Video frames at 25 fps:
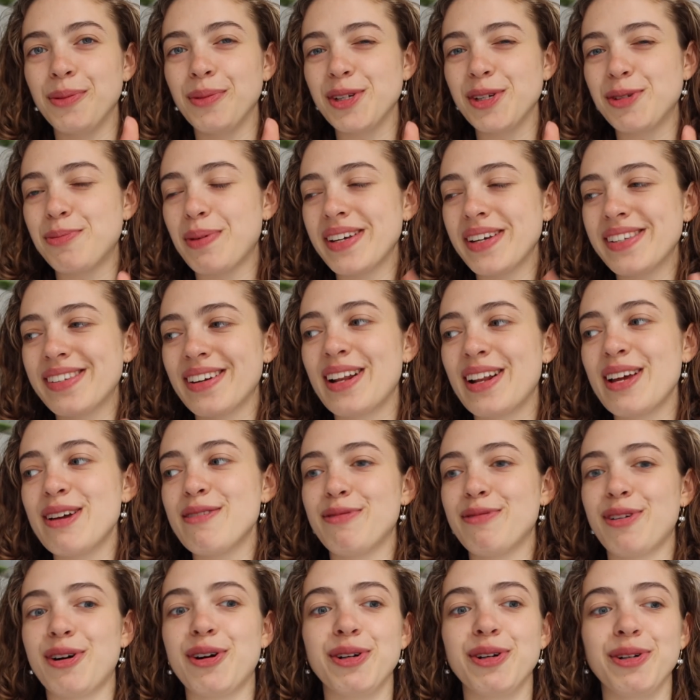which basically
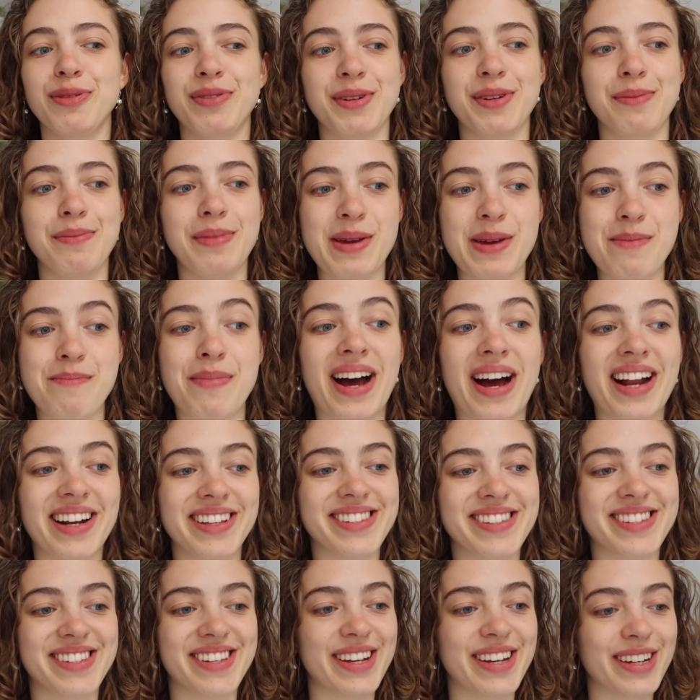involved me
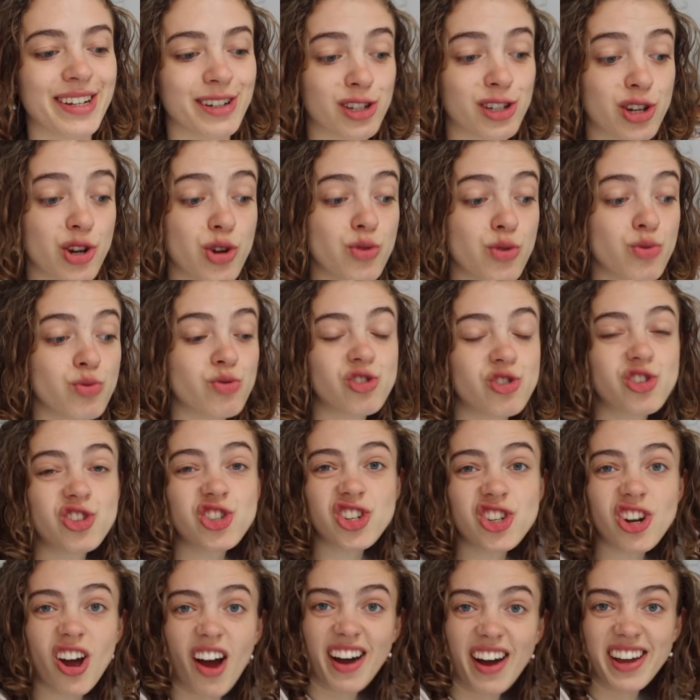balancing two
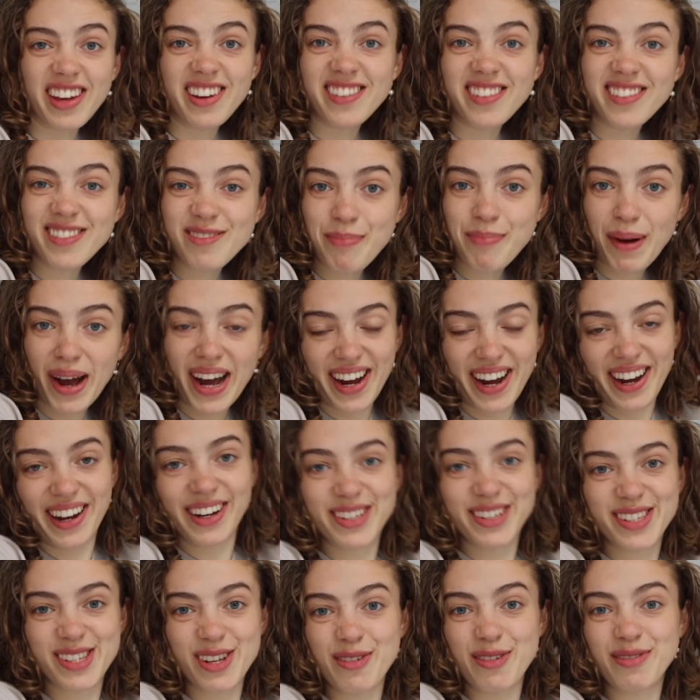giant
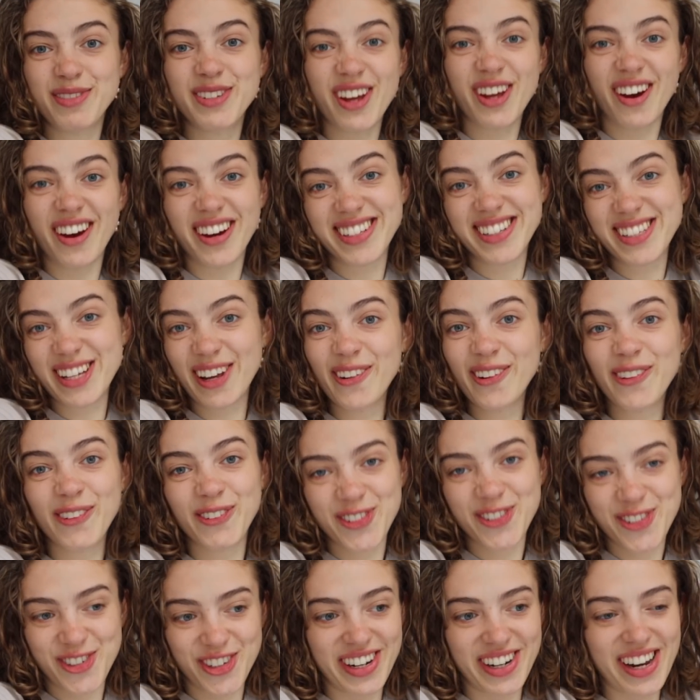bags of dirty
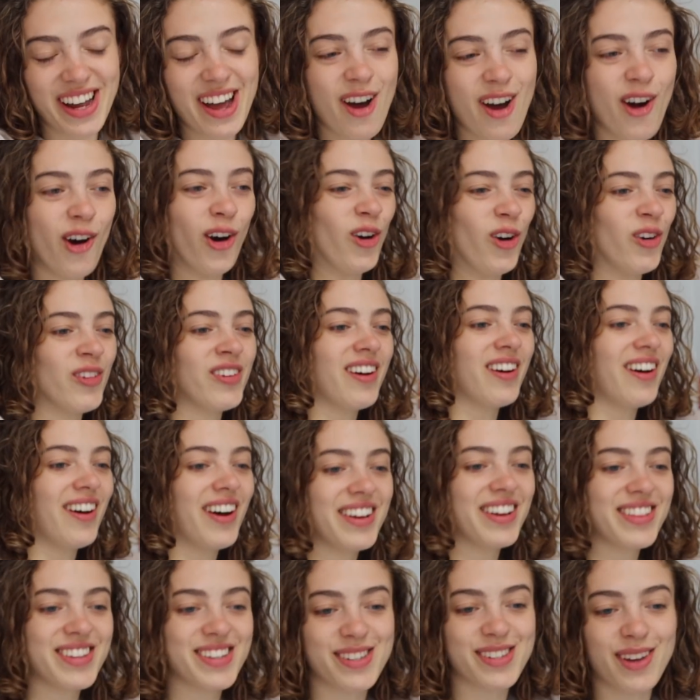laundry on
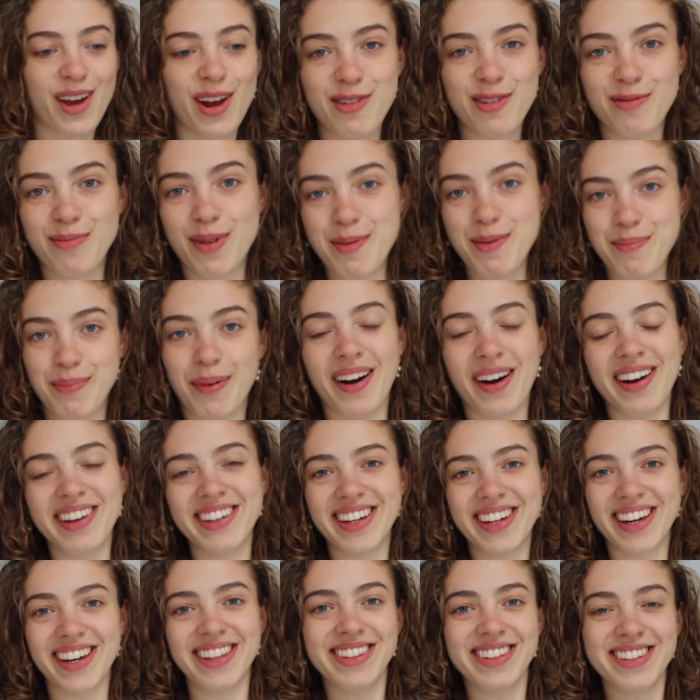either side of my
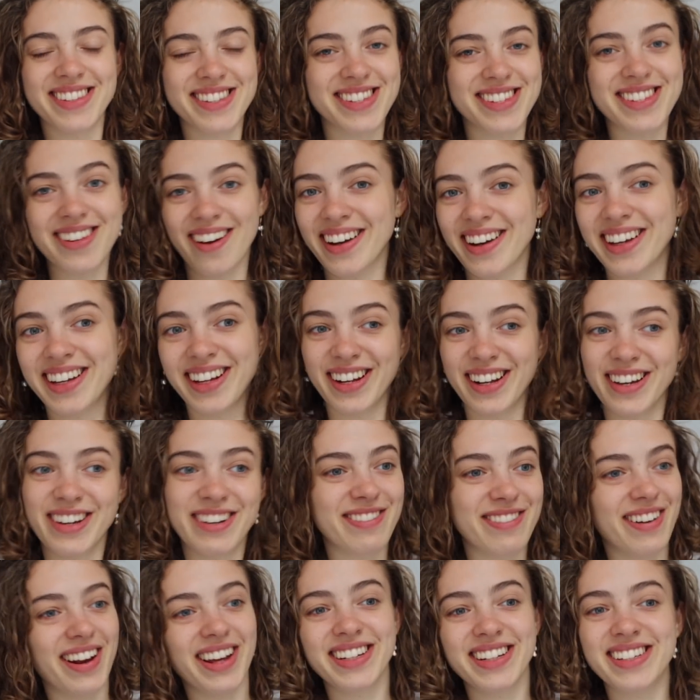bike and cycling
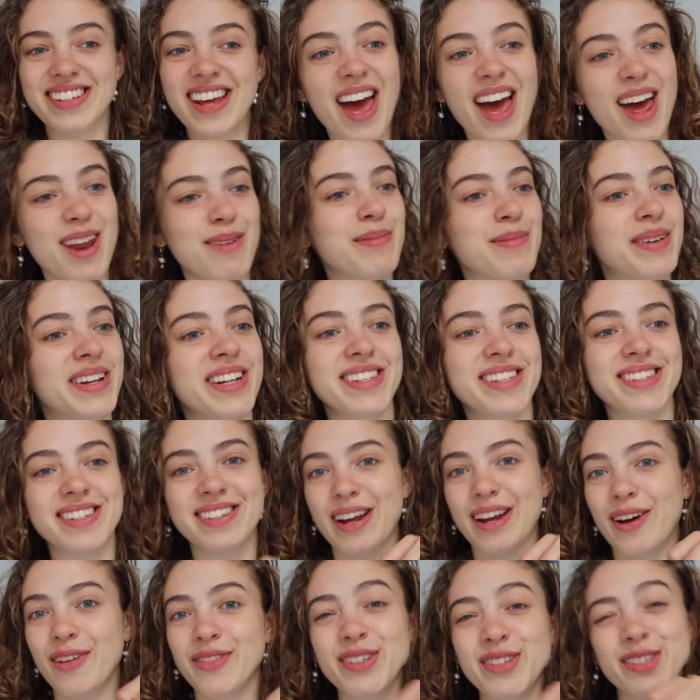for like 10 minutes
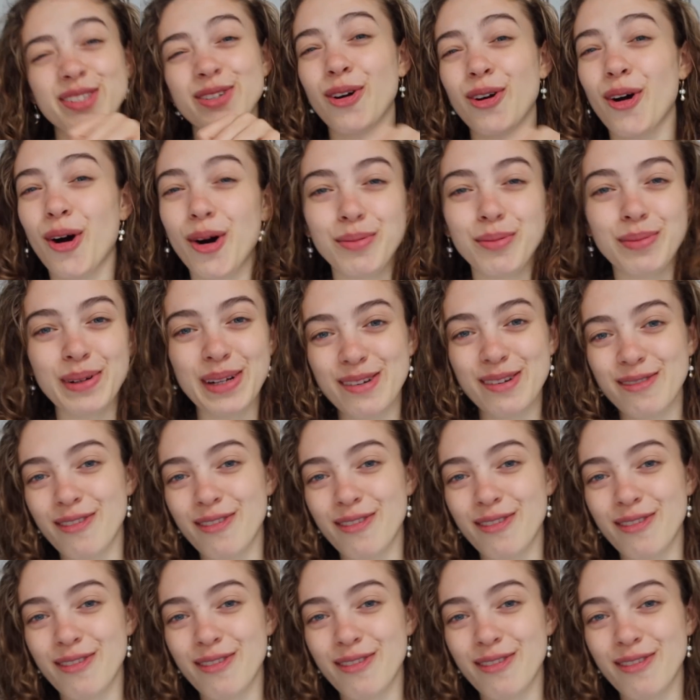down these cobbly